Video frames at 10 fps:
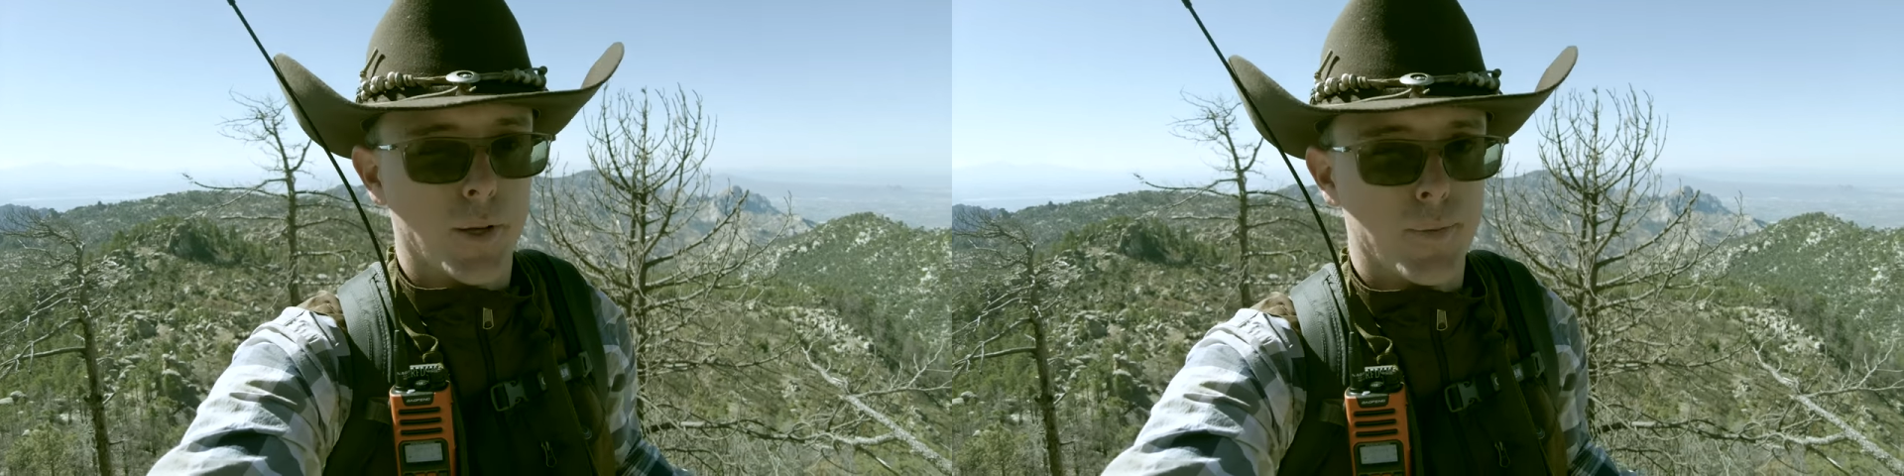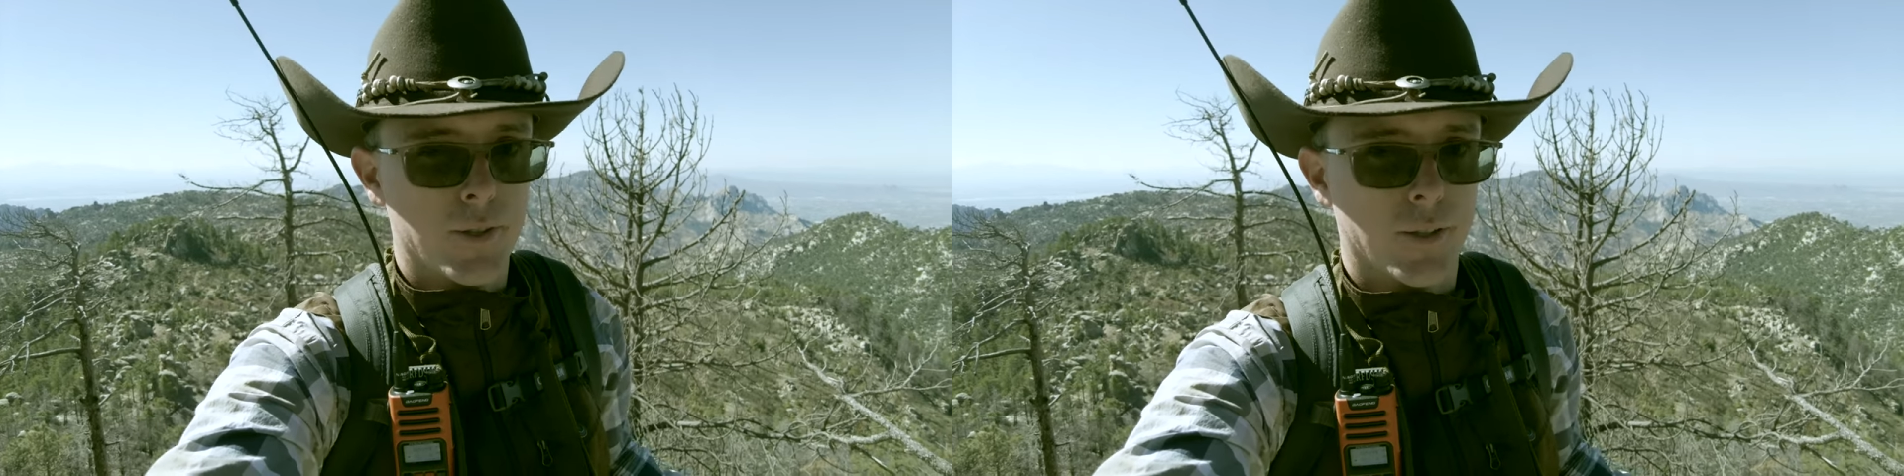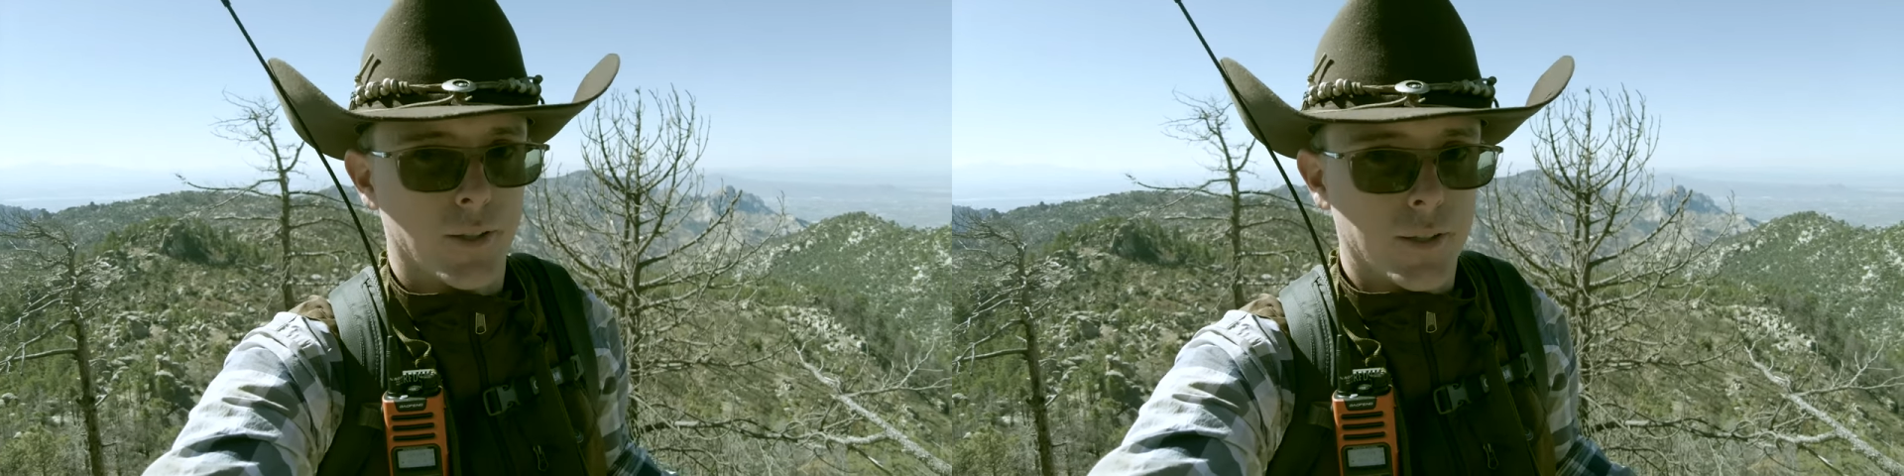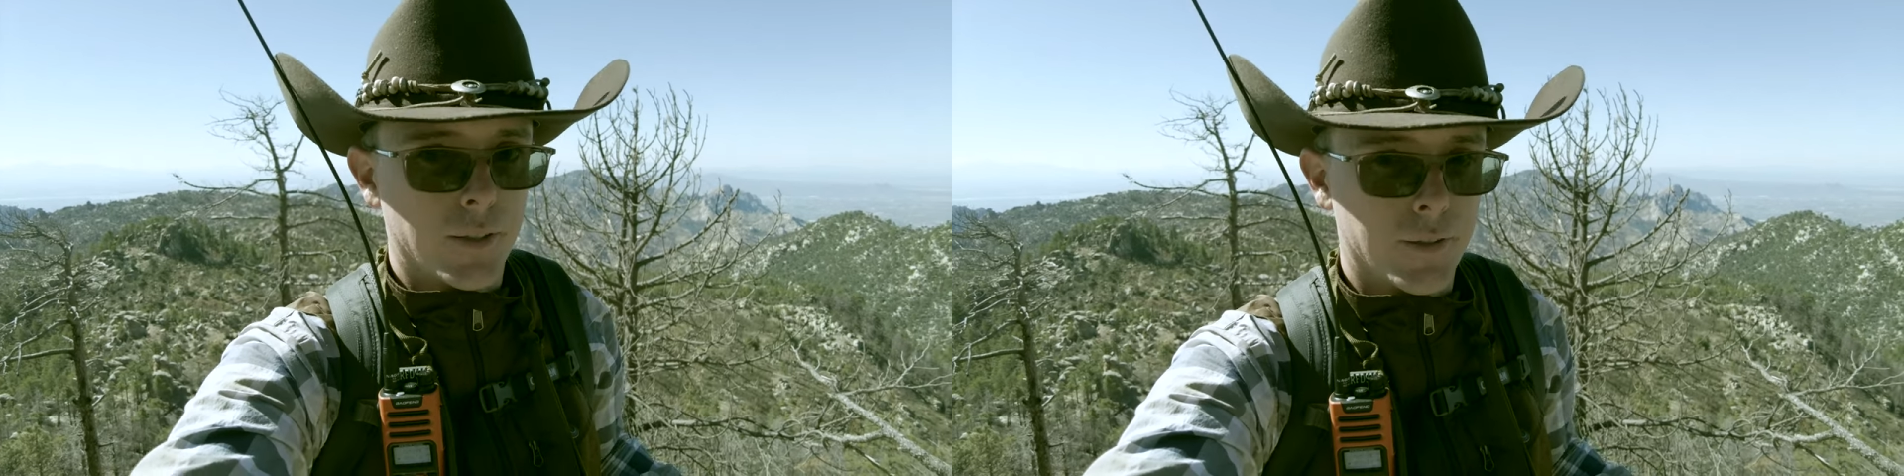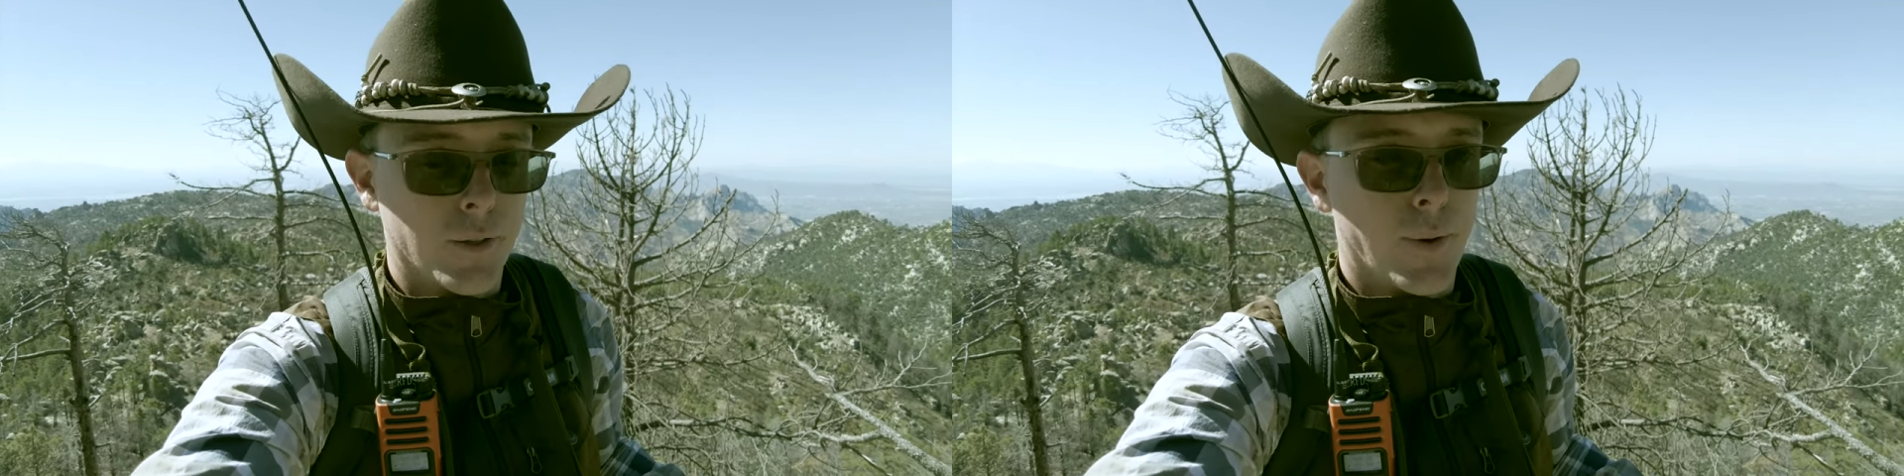play music on
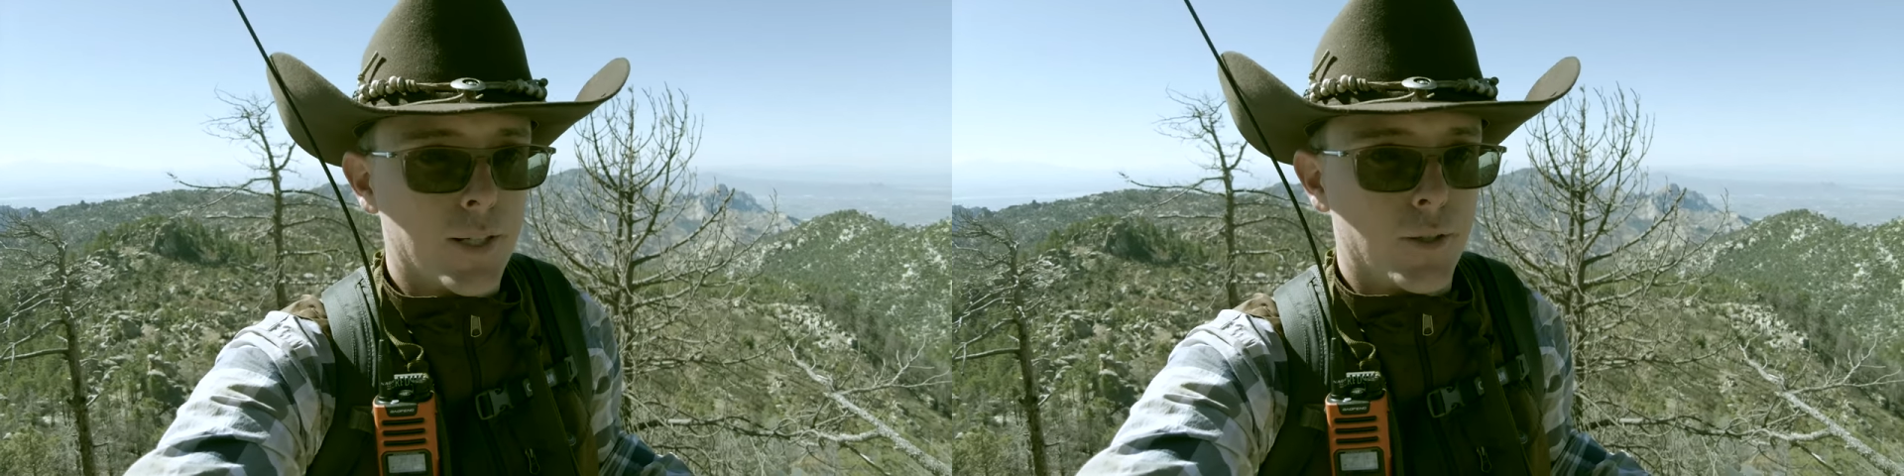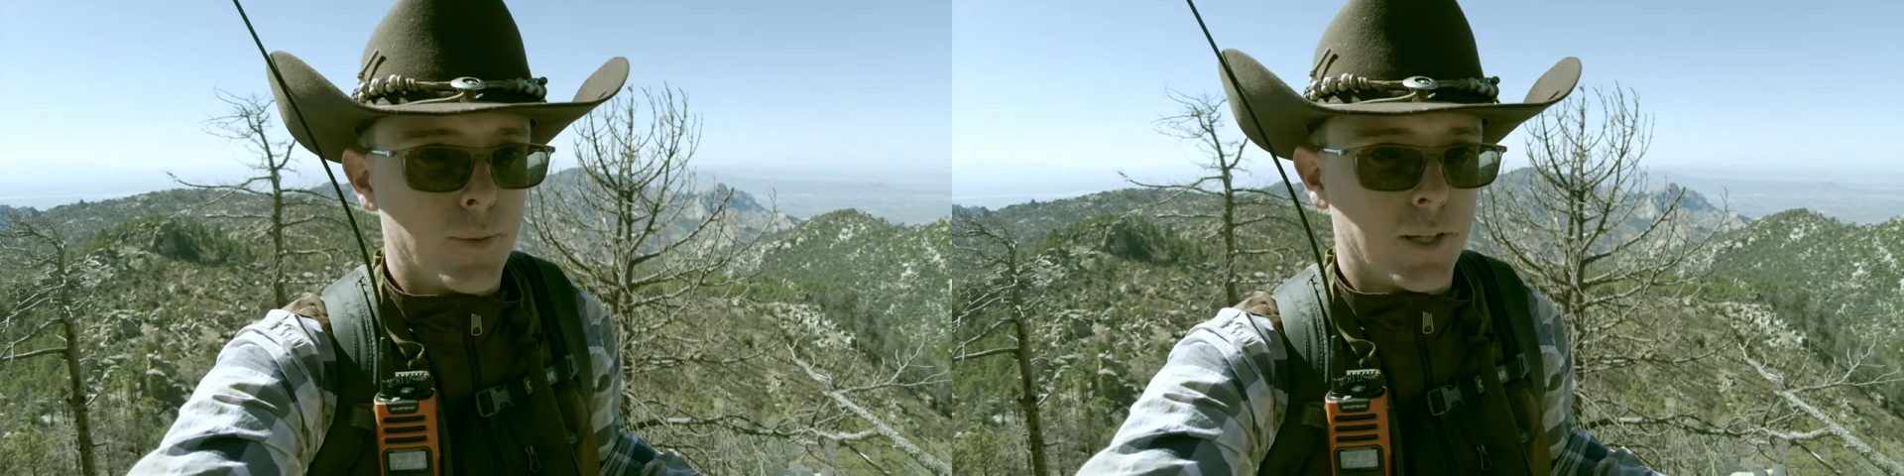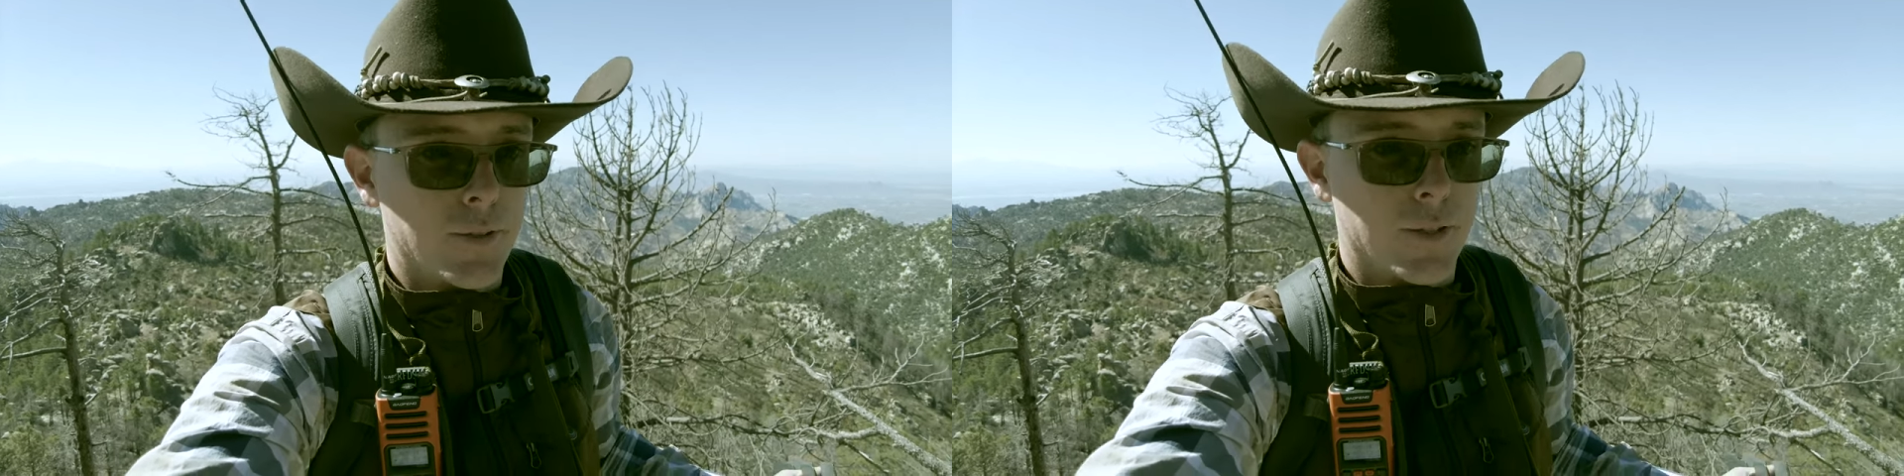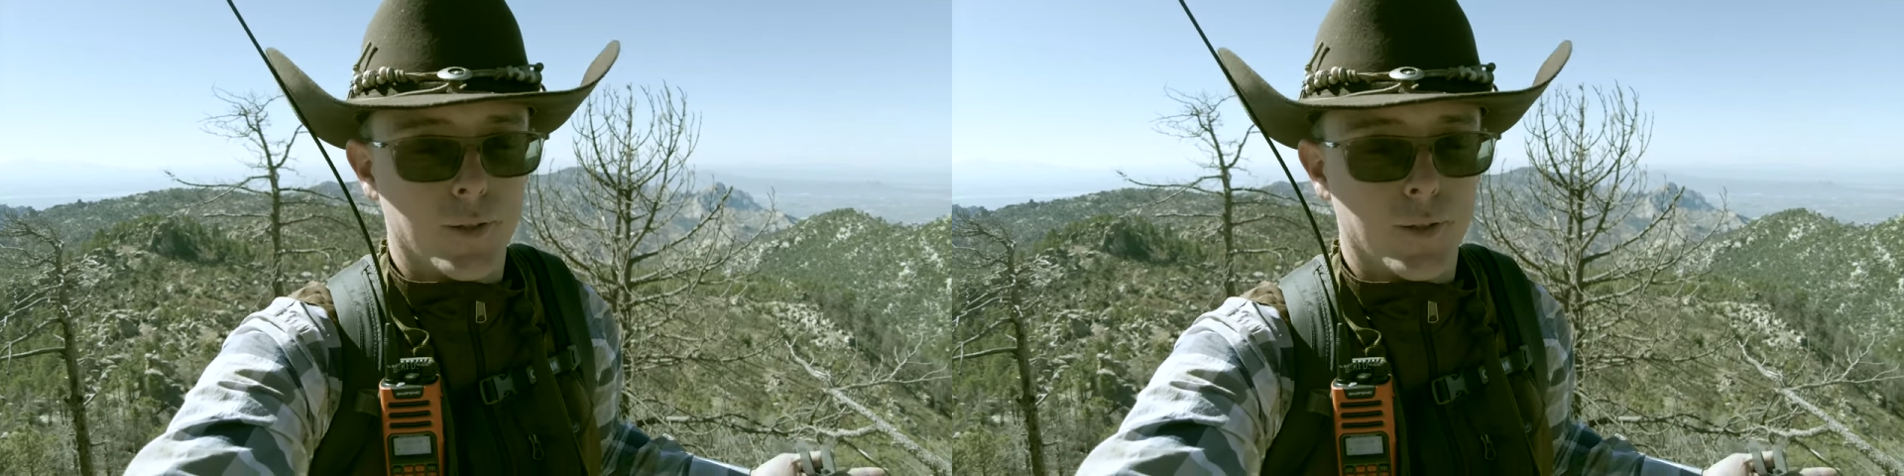the watch cables,